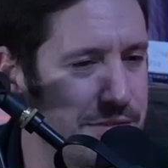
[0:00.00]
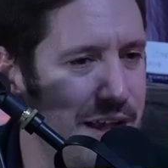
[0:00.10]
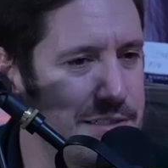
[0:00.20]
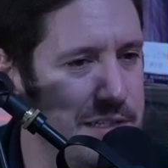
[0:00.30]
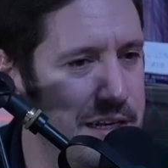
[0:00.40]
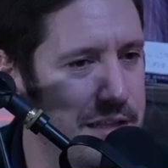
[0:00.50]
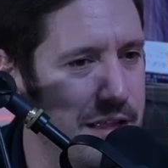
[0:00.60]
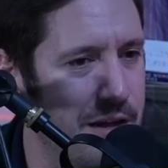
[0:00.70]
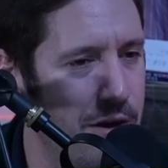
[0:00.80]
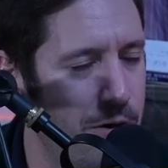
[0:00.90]
fascinating
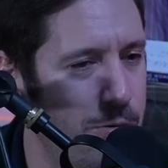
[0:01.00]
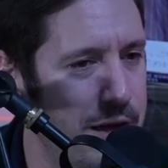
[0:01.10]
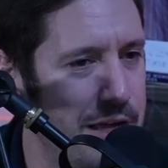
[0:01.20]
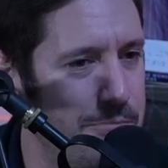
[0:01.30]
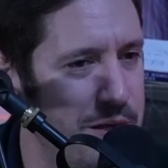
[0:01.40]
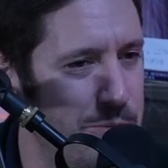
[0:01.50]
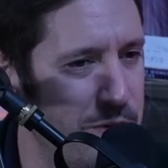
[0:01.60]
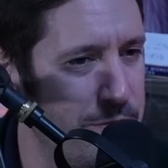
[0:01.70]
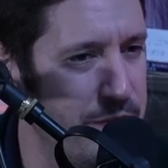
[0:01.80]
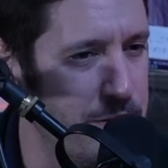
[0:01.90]
that, oh, wait,
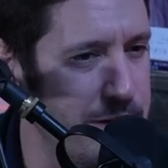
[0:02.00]
people have been